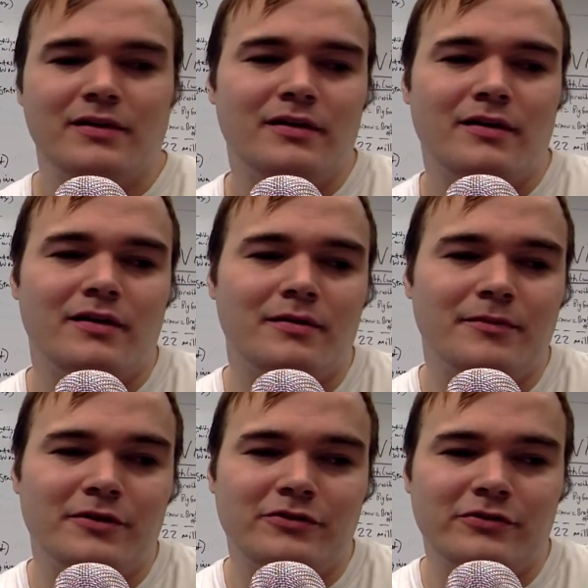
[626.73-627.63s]

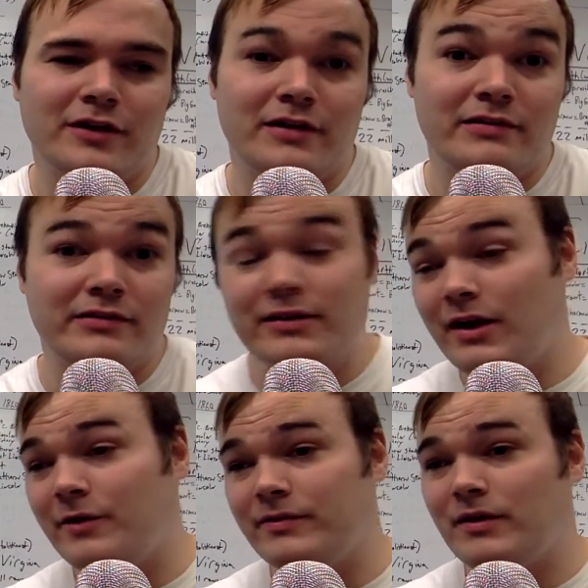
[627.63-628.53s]
They're just kind of stuck
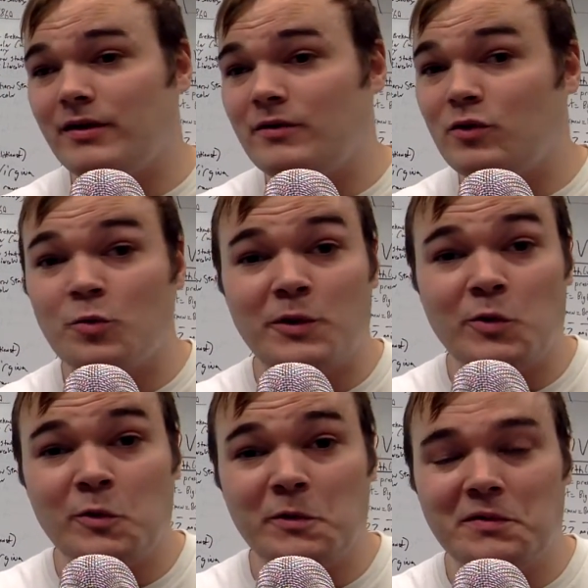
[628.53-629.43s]
out there, and nobody
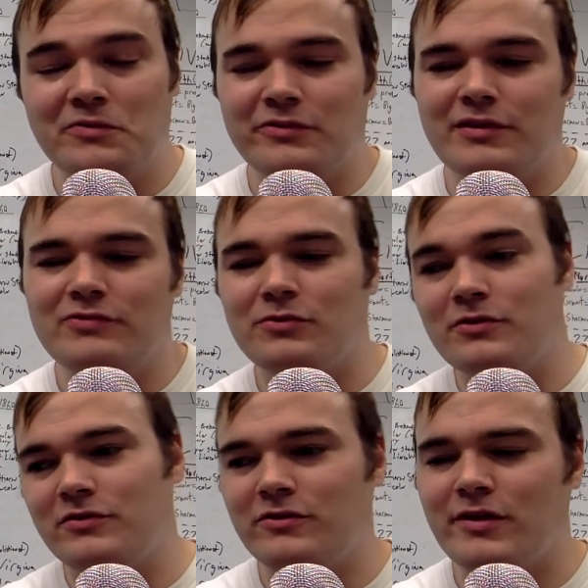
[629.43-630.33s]
ordered it to leave, so
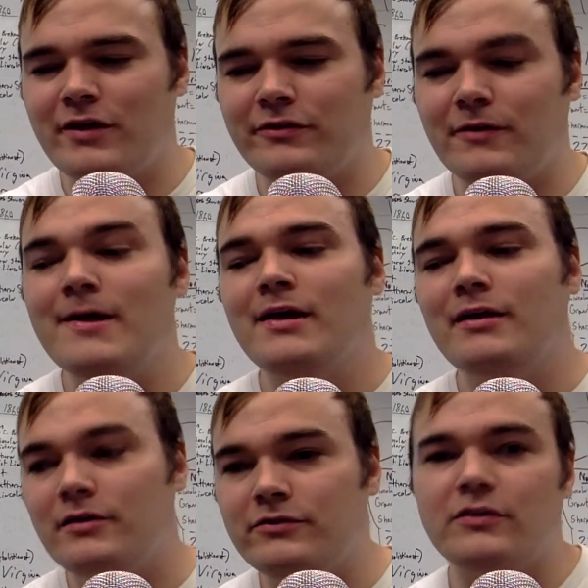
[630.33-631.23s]
they're still out there.
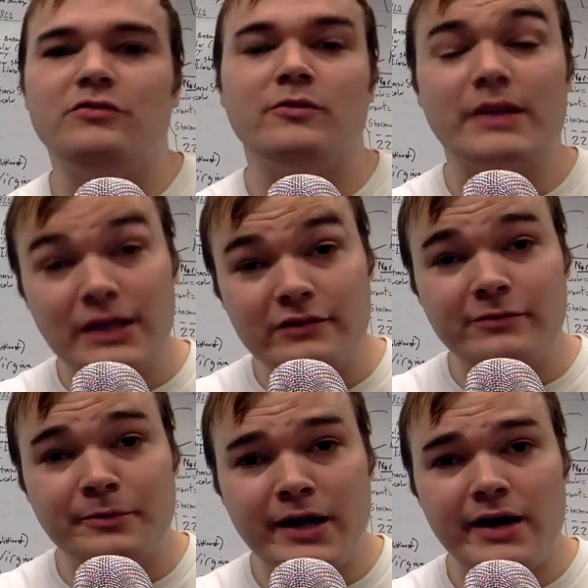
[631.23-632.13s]
Here's the issue. They need
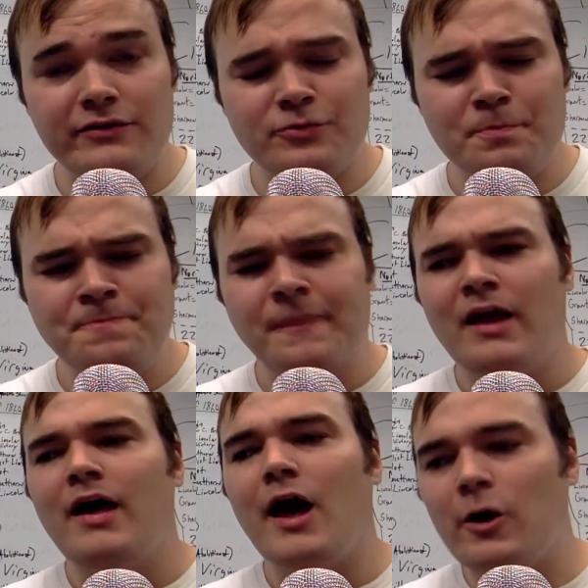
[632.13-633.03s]
supplies.
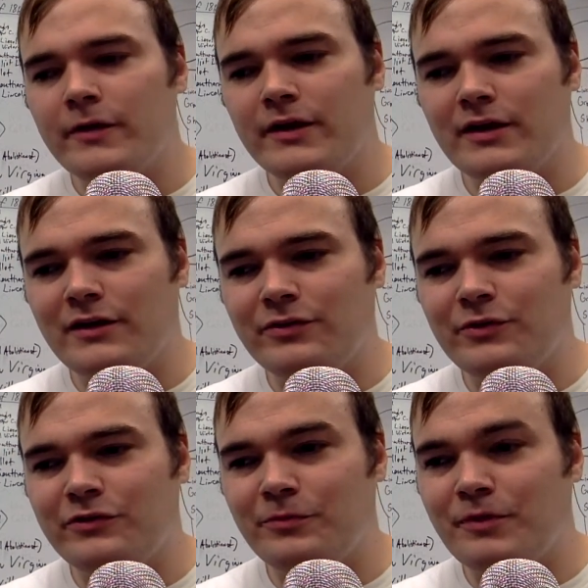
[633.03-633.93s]
How are they going to get
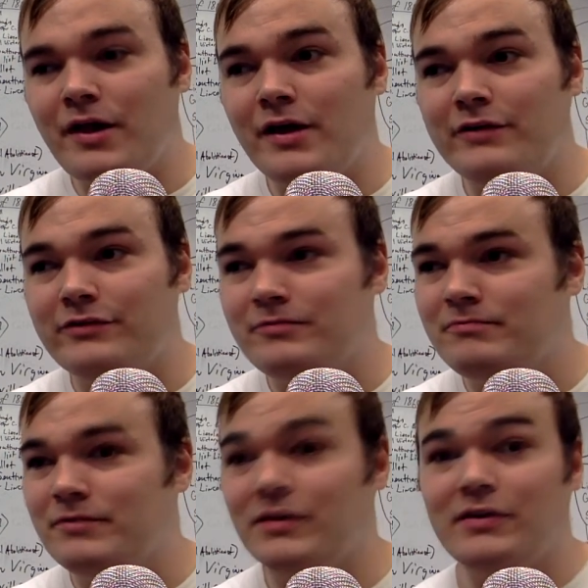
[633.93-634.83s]
those supplies?
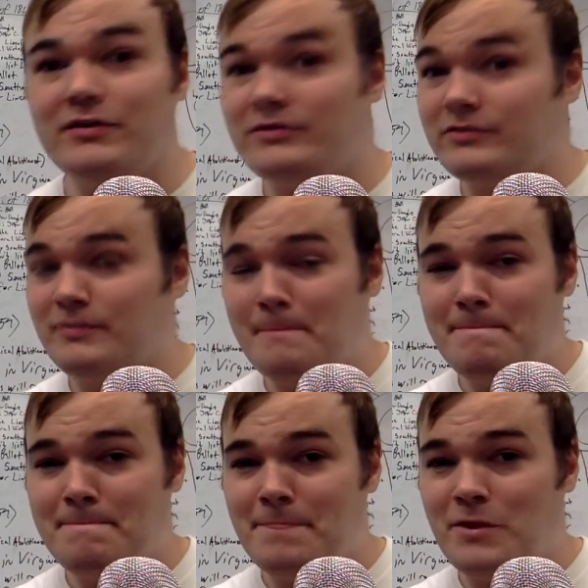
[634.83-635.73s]
Because
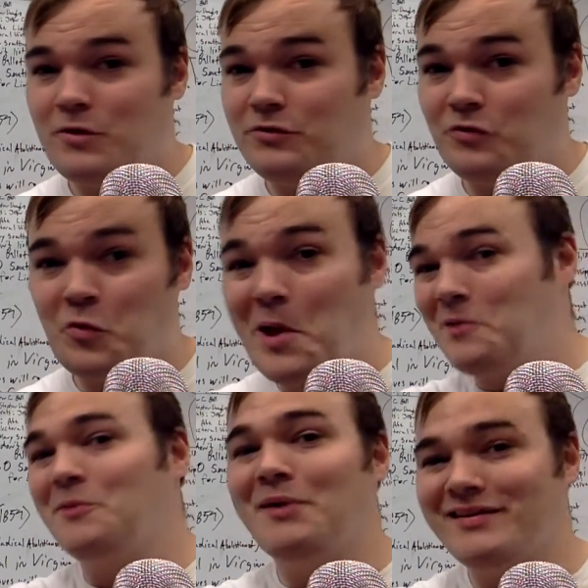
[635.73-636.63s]
they're
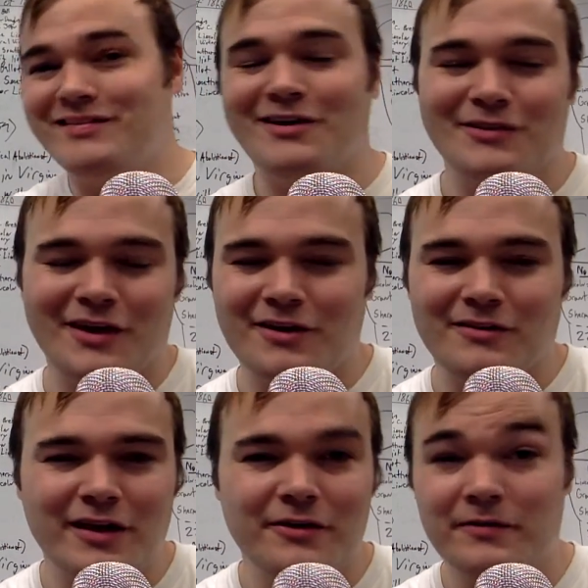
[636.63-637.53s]
surrounded by South
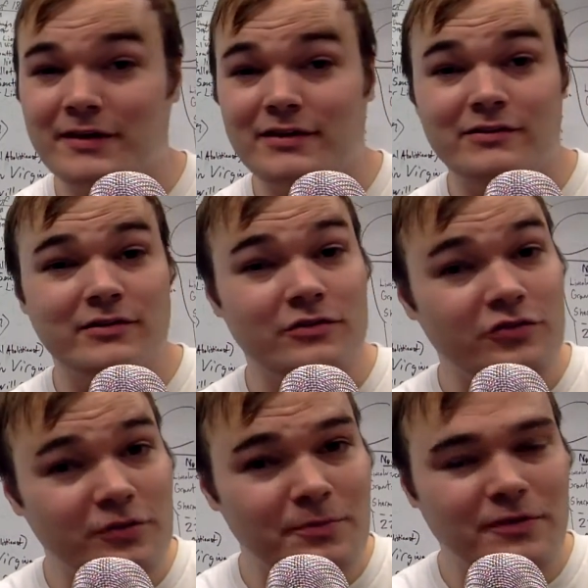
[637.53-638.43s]
Carolina. Are they going to send a
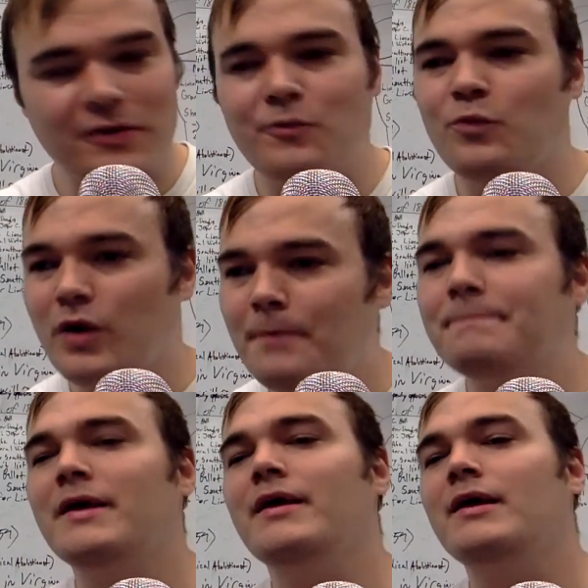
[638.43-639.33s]
ship there? Well,
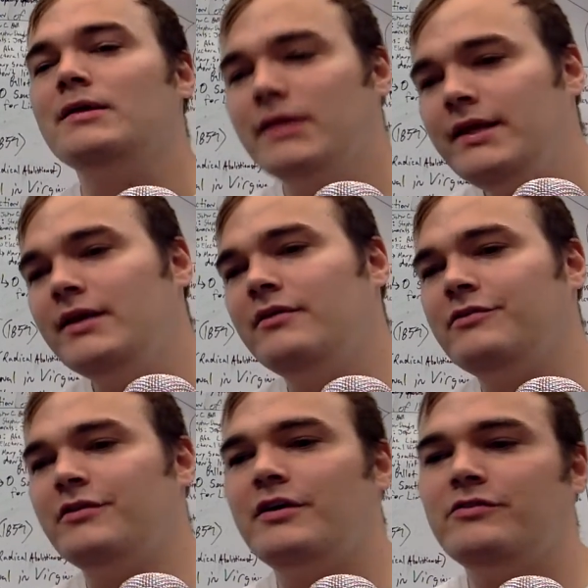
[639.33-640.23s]
Lincoln
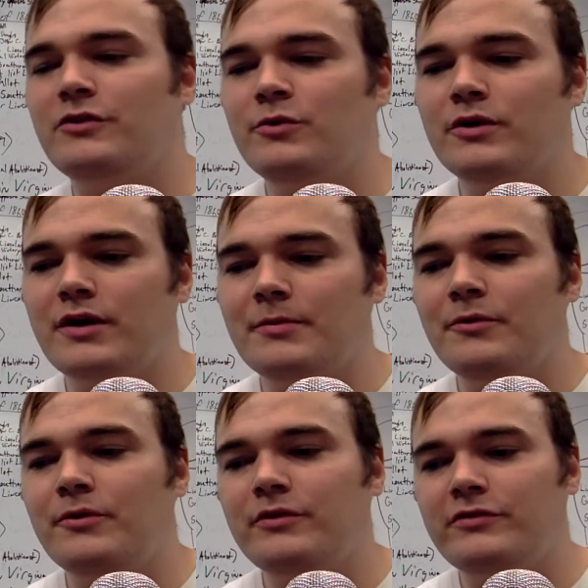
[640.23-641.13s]
says, you know what? I'm
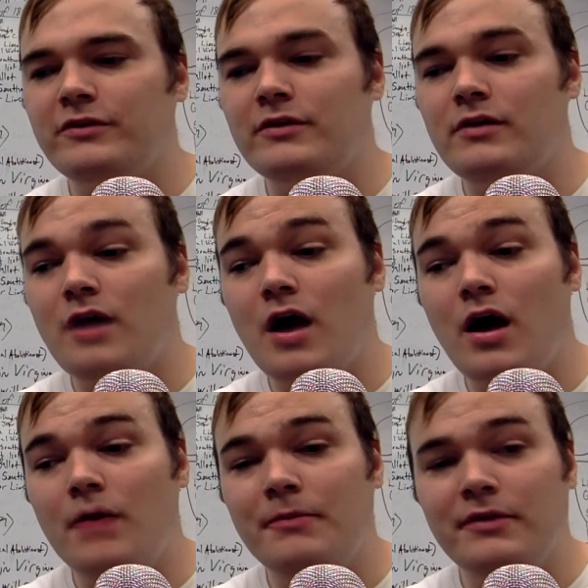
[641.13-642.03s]
going to send a
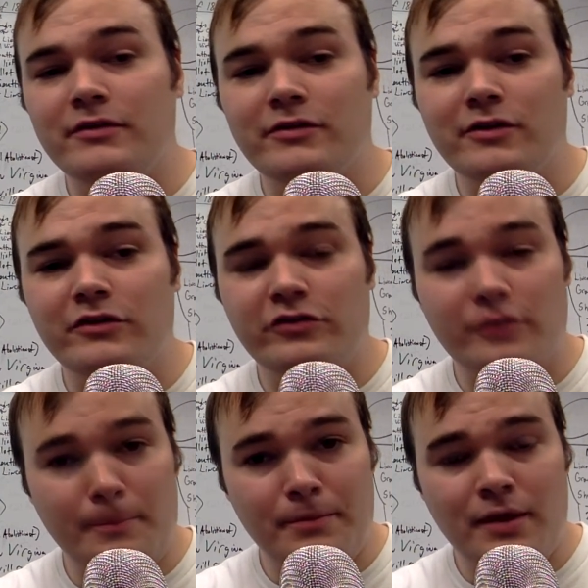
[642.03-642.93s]
non-military
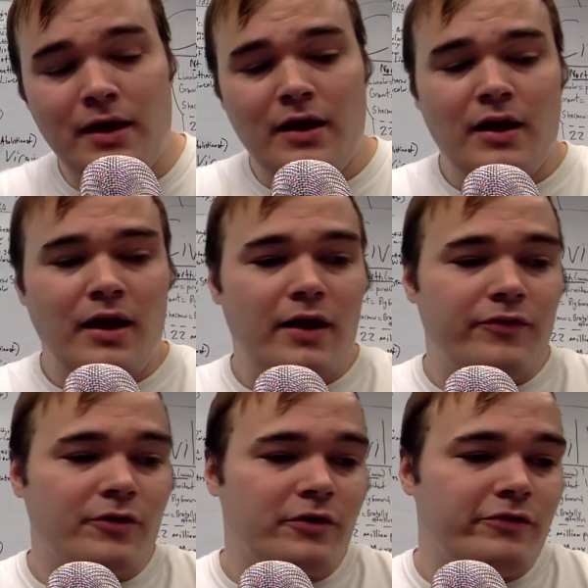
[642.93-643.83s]
ship, and
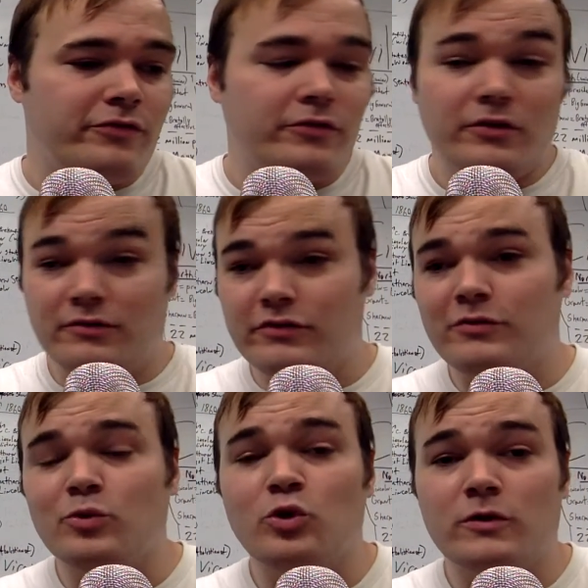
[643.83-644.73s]
they're going to deliver
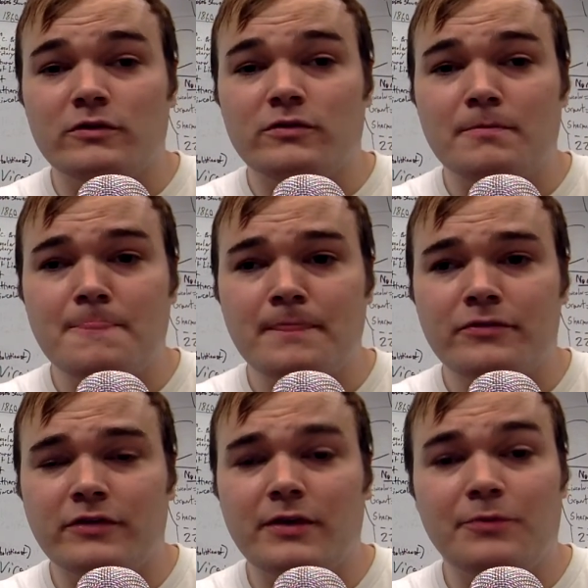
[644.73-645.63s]
some goods
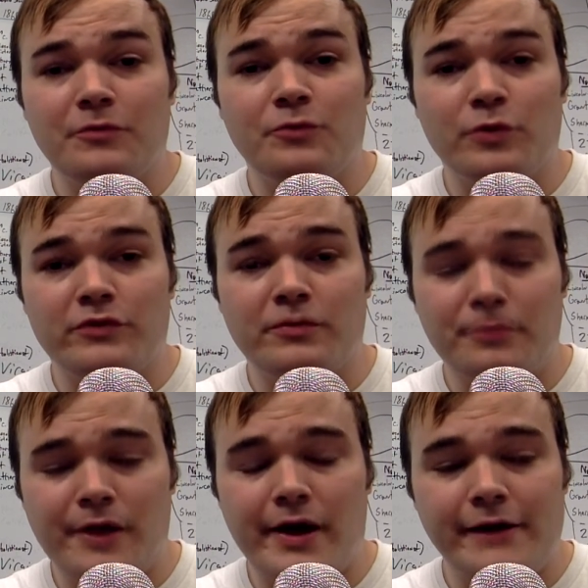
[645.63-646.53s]
to keep the fort
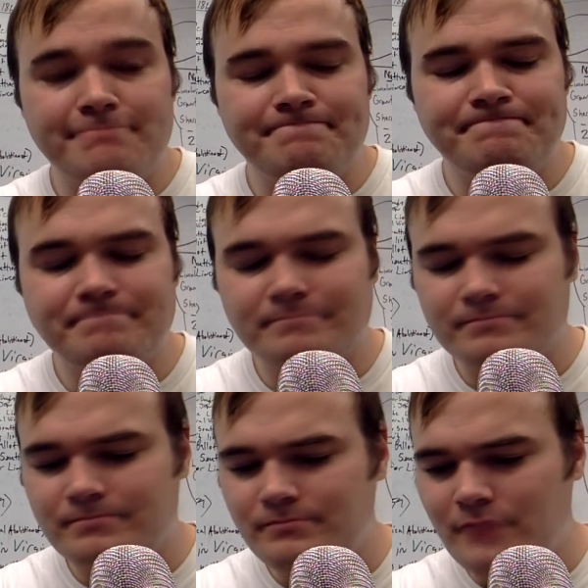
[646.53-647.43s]
supplied.
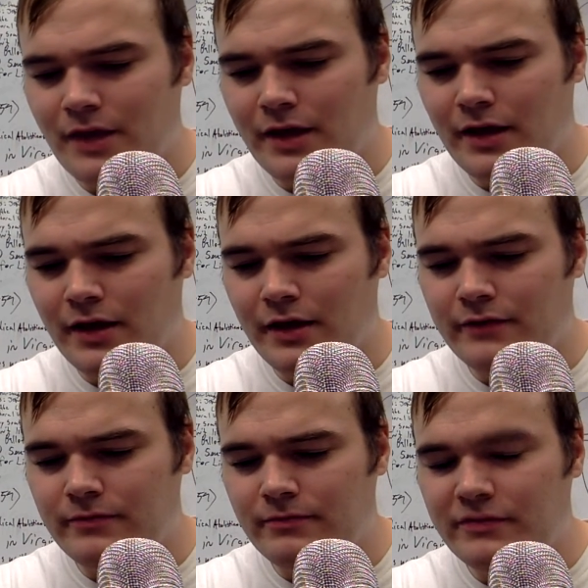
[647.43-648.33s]

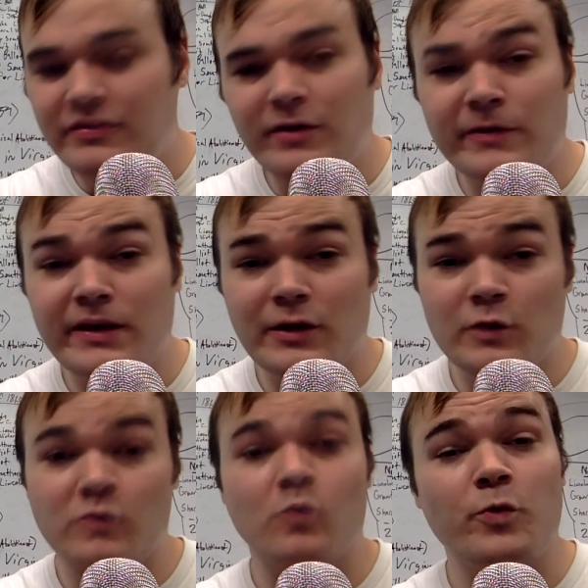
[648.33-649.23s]
The South kind of
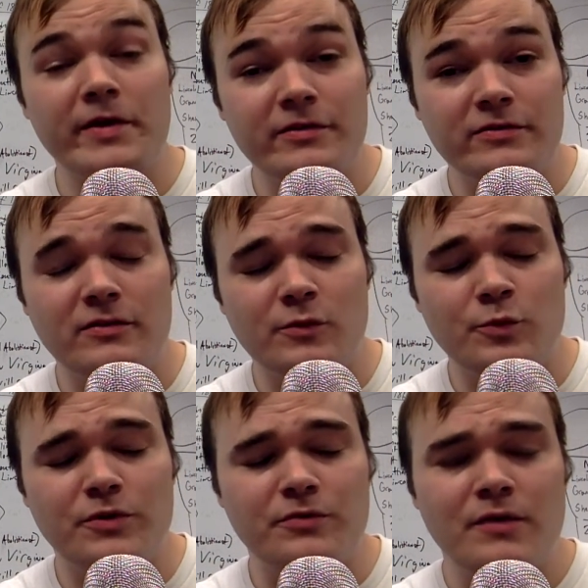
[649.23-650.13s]
goes crazy
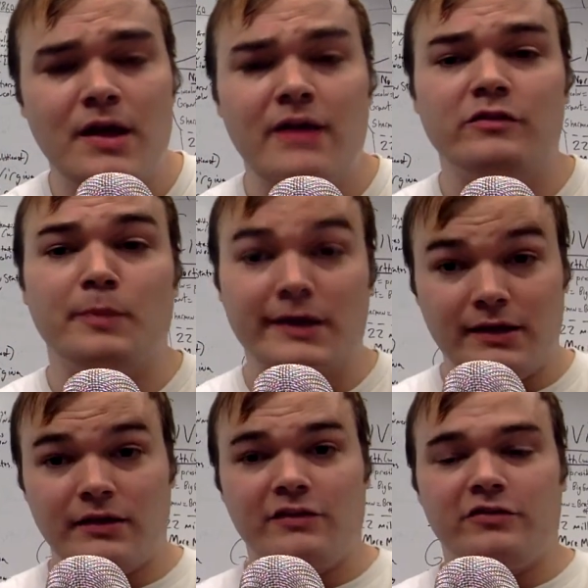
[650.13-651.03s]
with
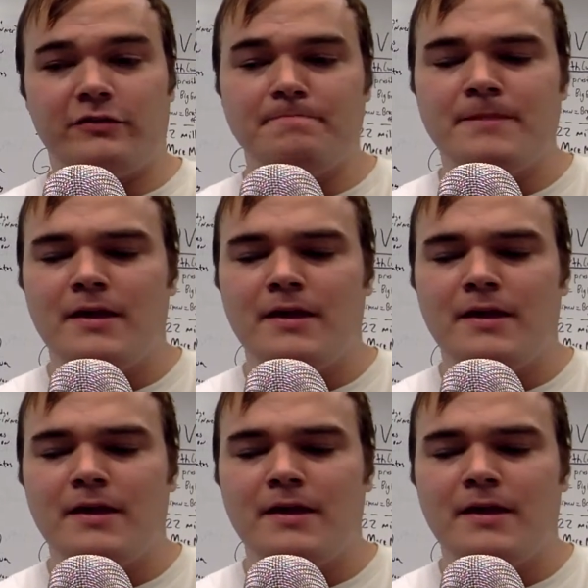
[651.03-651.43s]
speculation.